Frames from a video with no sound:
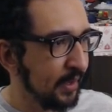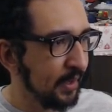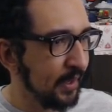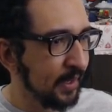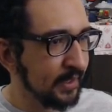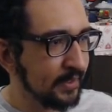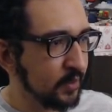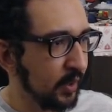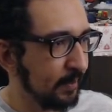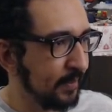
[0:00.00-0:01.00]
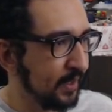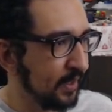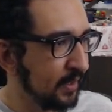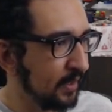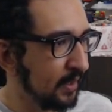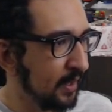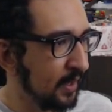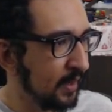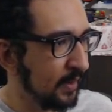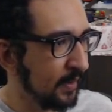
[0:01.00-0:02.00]
and it's gonna be
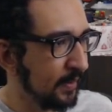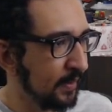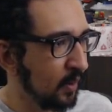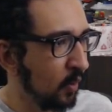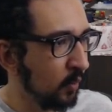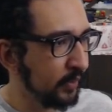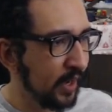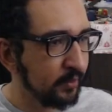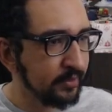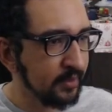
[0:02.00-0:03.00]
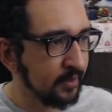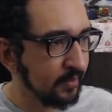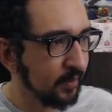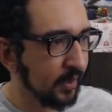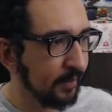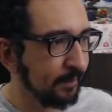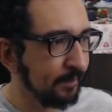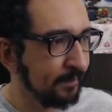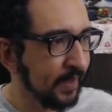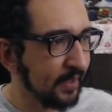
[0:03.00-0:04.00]
holdout. I'm gonna
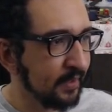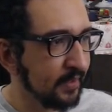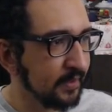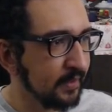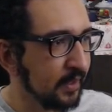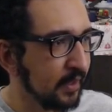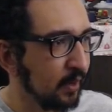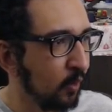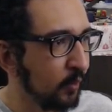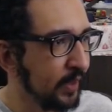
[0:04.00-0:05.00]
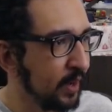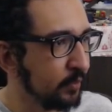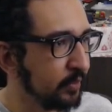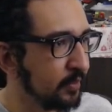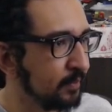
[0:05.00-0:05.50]
pick the holdout,